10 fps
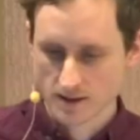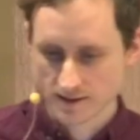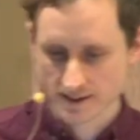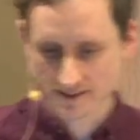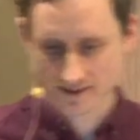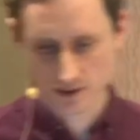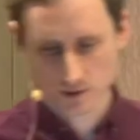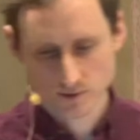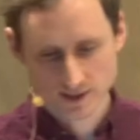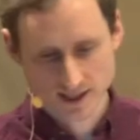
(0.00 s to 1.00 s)
This is a
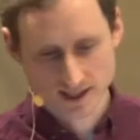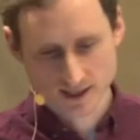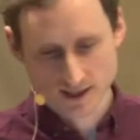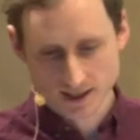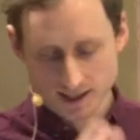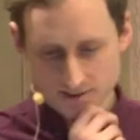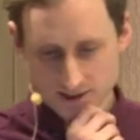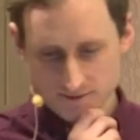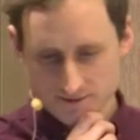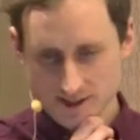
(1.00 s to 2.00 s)
quote that
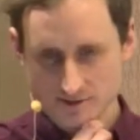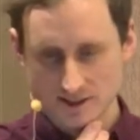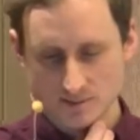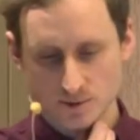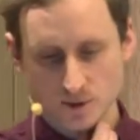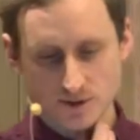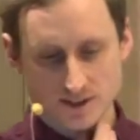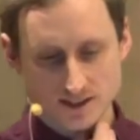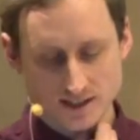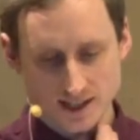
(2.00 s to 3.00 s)
I think is really important,
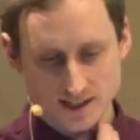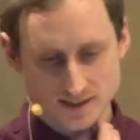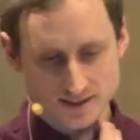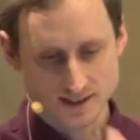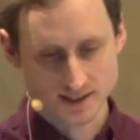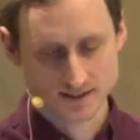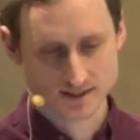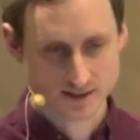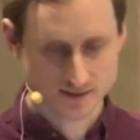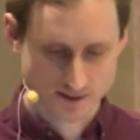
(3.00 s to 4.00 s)
and
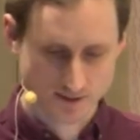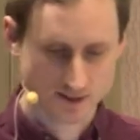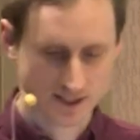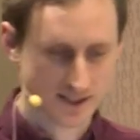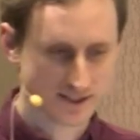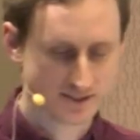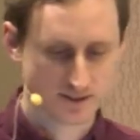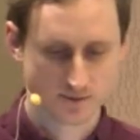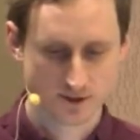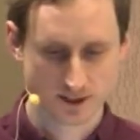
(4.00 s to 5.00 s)
it really links to
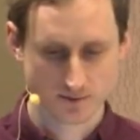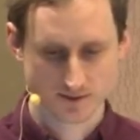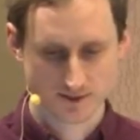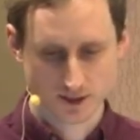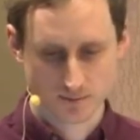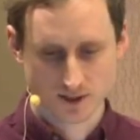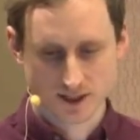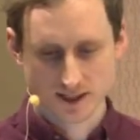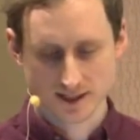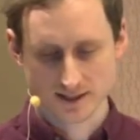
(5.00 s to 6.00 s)
the work that we develop,
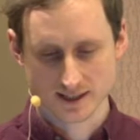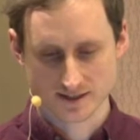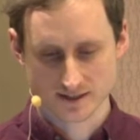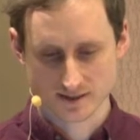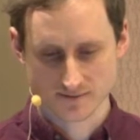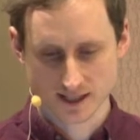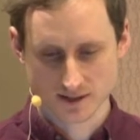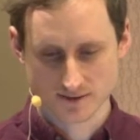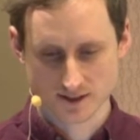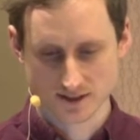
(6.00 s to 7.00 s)
in that the value
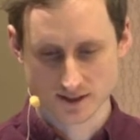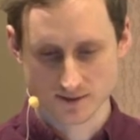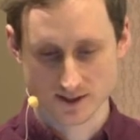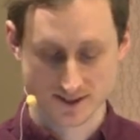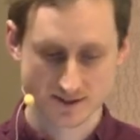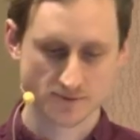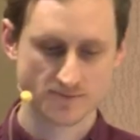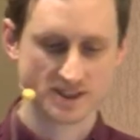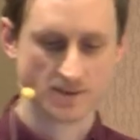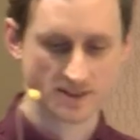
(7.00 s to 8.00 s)
of digital. This is from
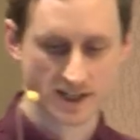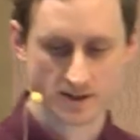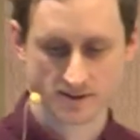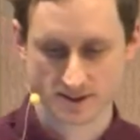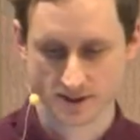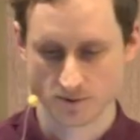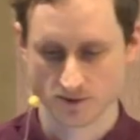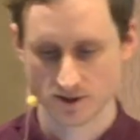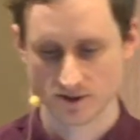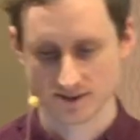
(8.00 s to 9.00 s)
Seb Chan, who's at the Cooper
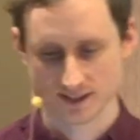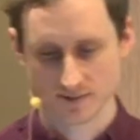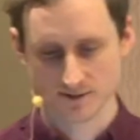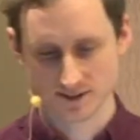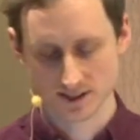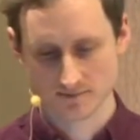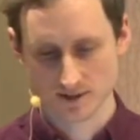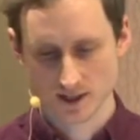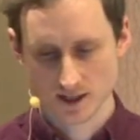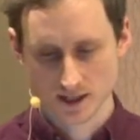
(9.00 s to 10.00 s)
Hewitt Design Museum,
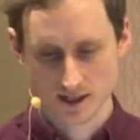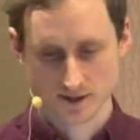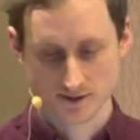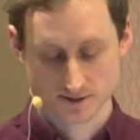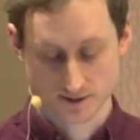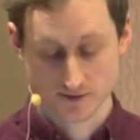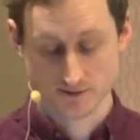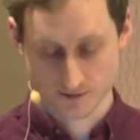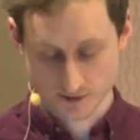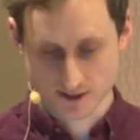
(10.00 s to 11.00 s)
who's a
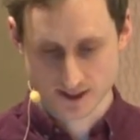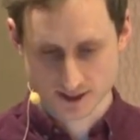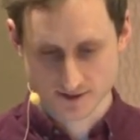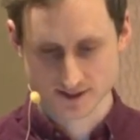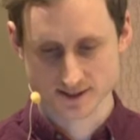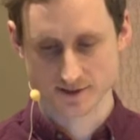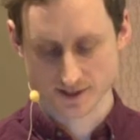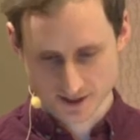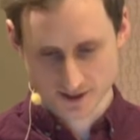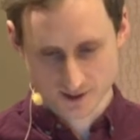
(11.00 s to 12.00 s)
really interesting
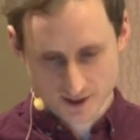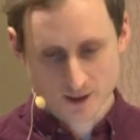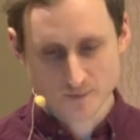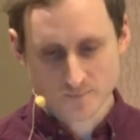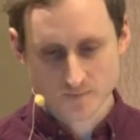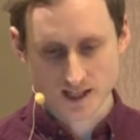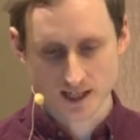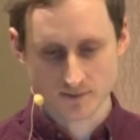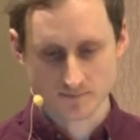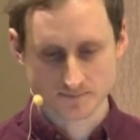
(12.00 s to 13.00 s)
thinker,
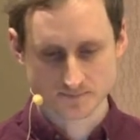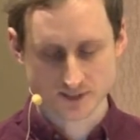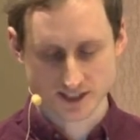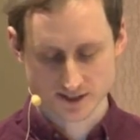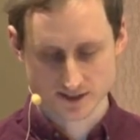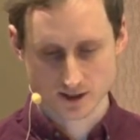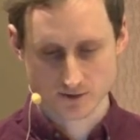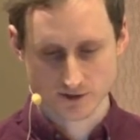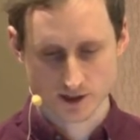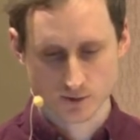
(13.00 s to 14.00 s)
and he does a lot of
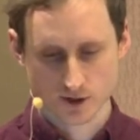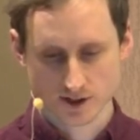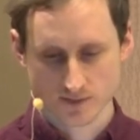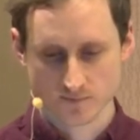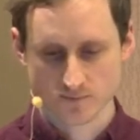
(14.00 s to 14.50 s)
great work.